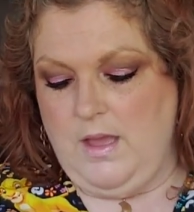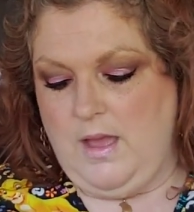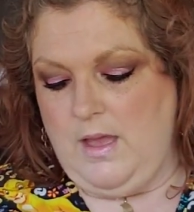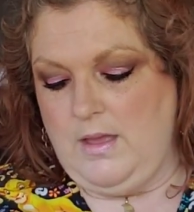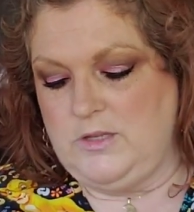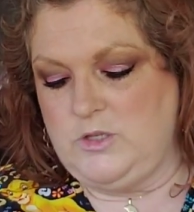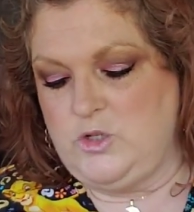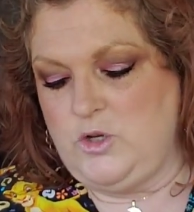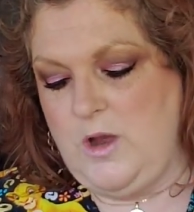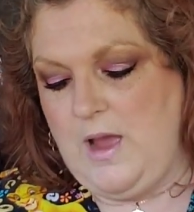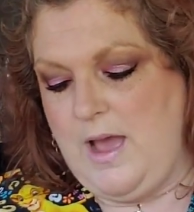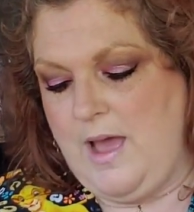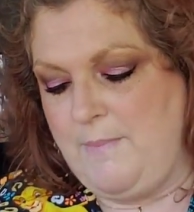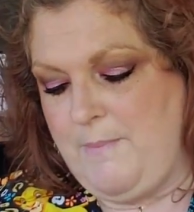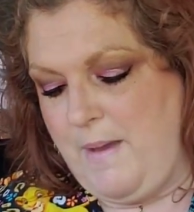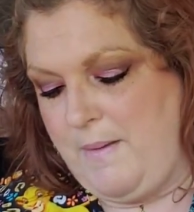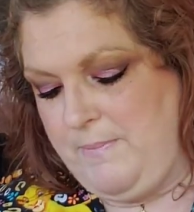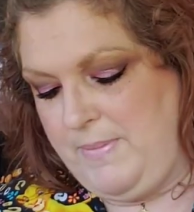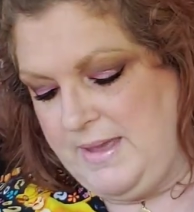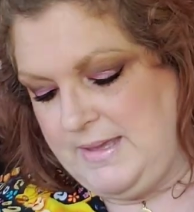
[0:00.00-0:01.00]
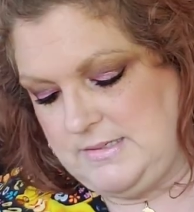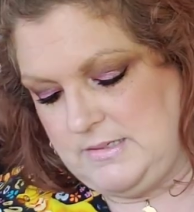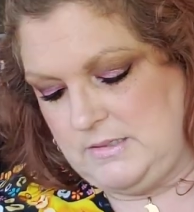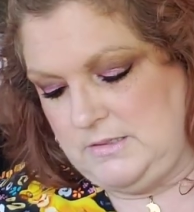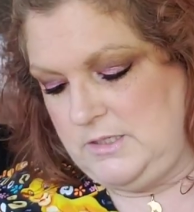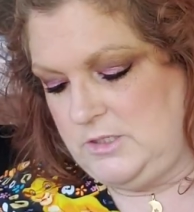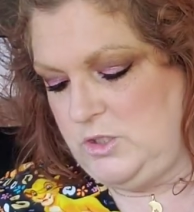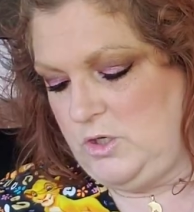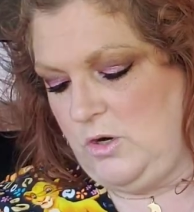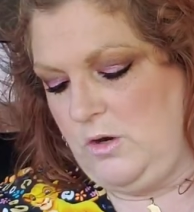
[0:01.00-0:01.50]
I've tried my best not
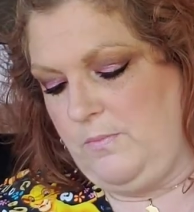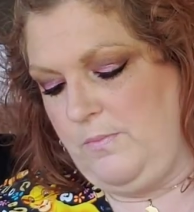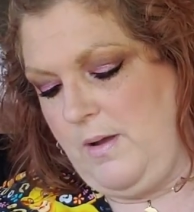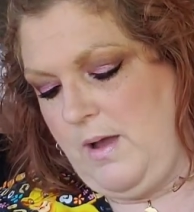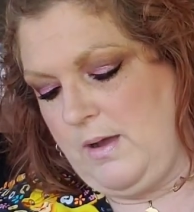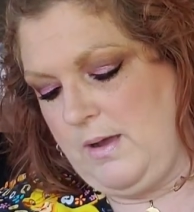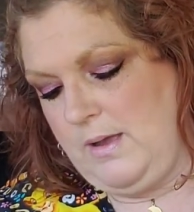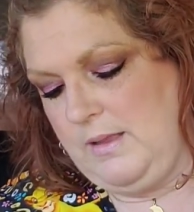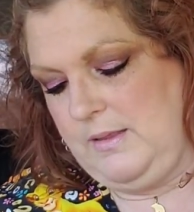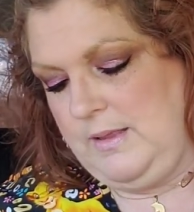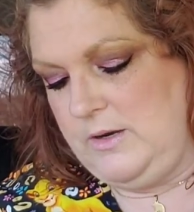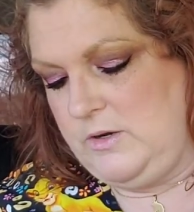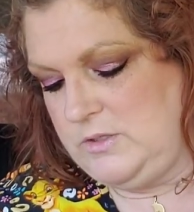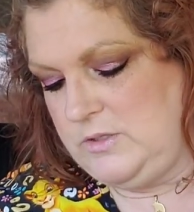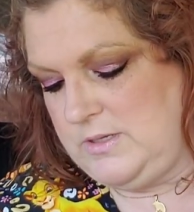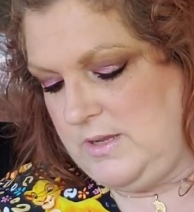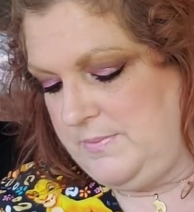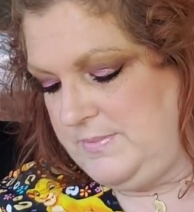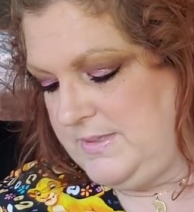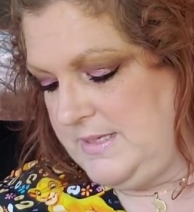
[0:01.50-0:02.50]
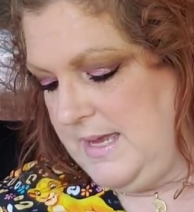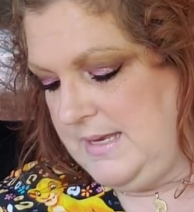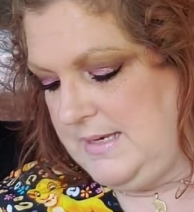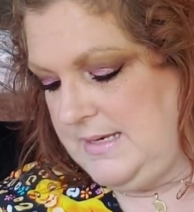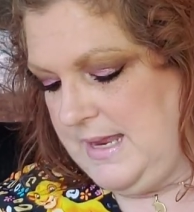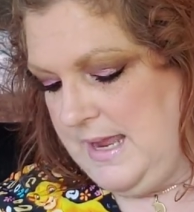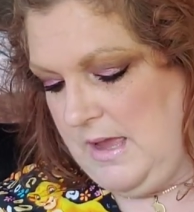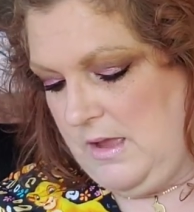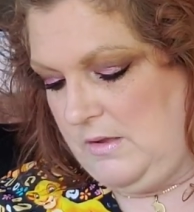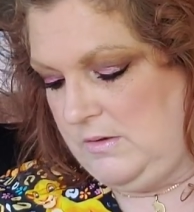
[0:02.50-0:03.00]
to turn pocket letters upside
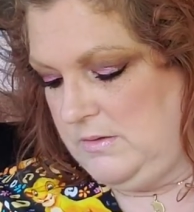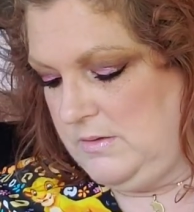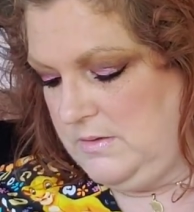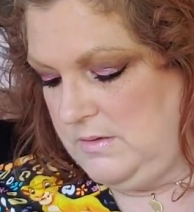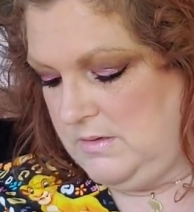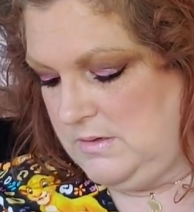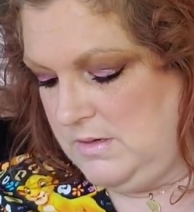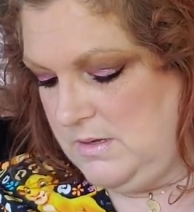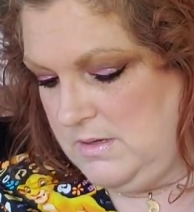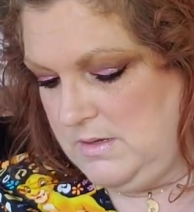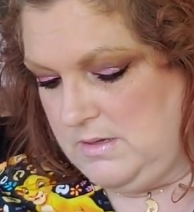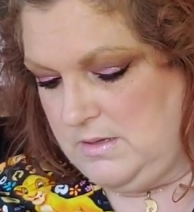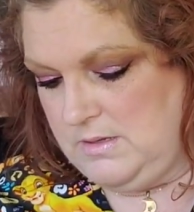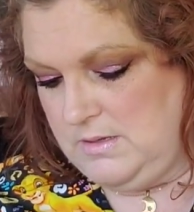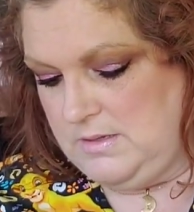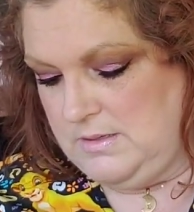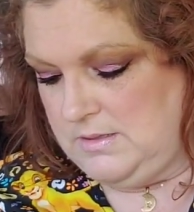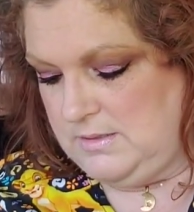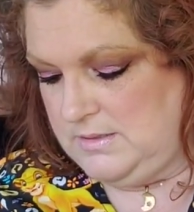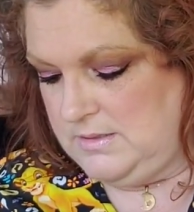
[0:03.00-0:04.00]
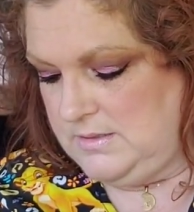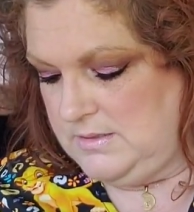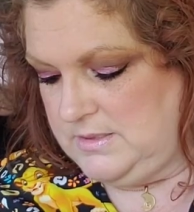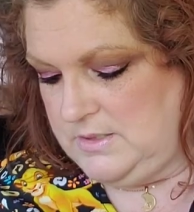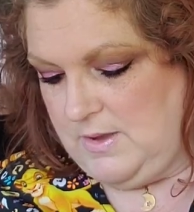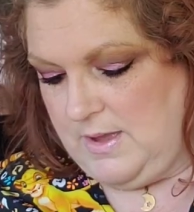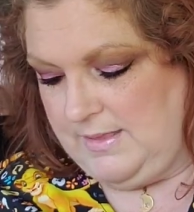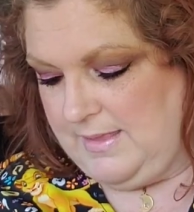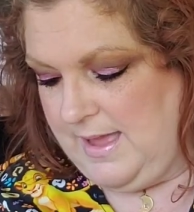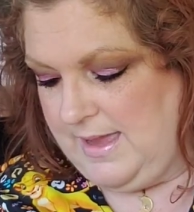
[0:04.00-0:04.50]
down.
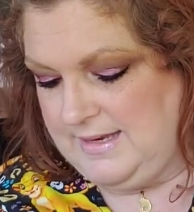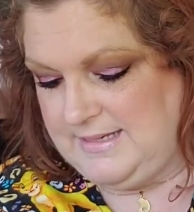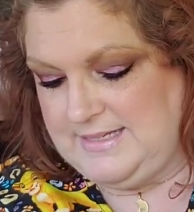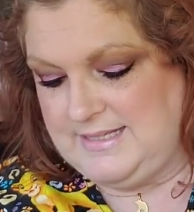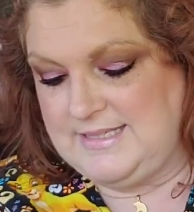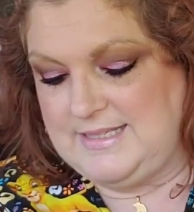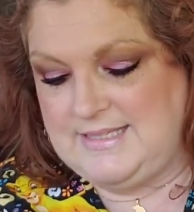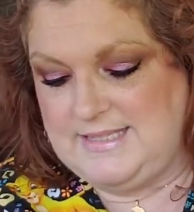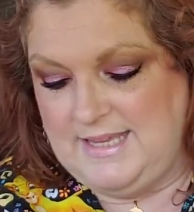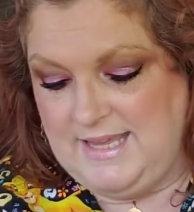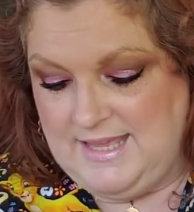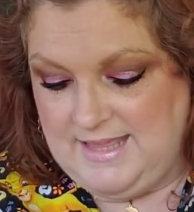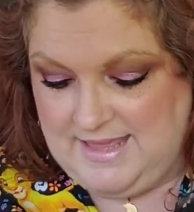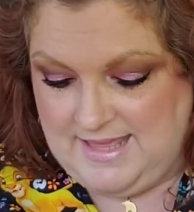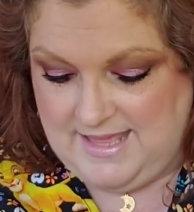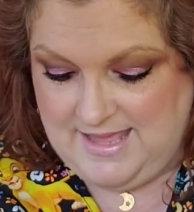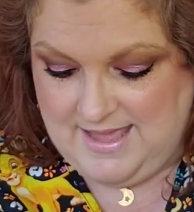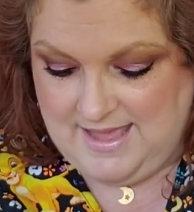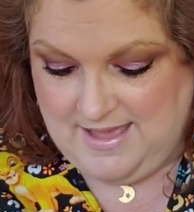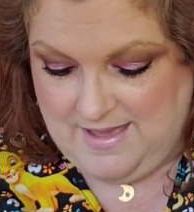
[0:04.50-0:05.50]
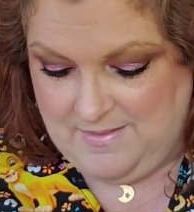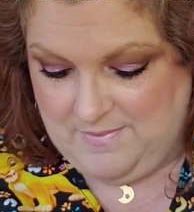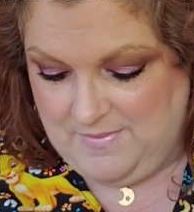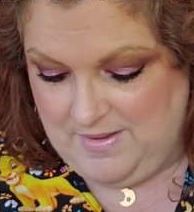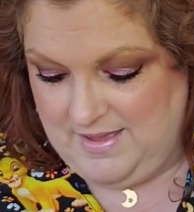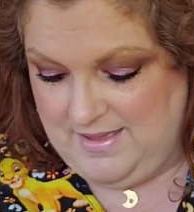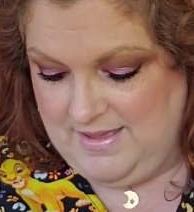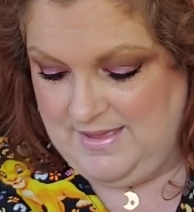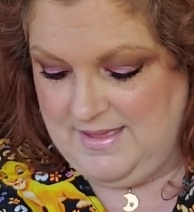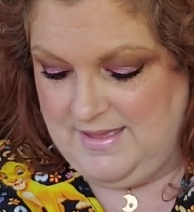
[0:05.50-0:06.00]
So I like to see them.